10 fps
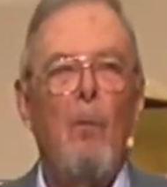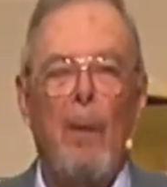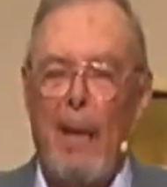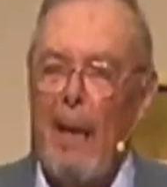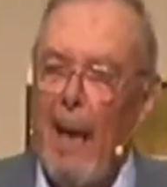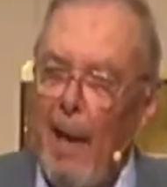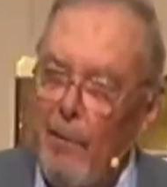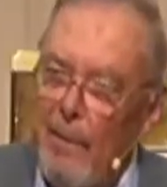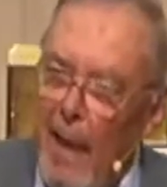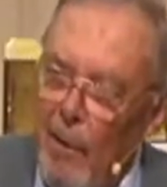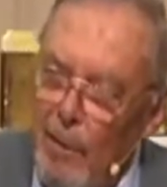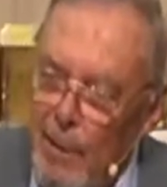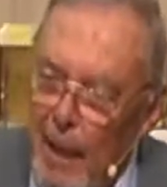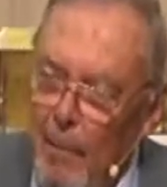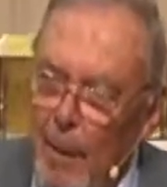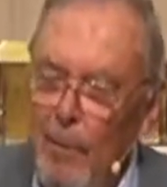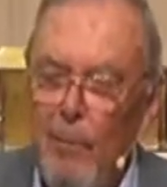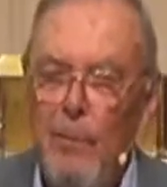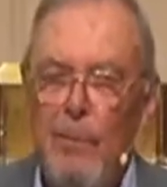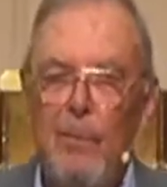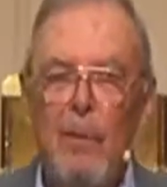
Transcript: when he cast out demons,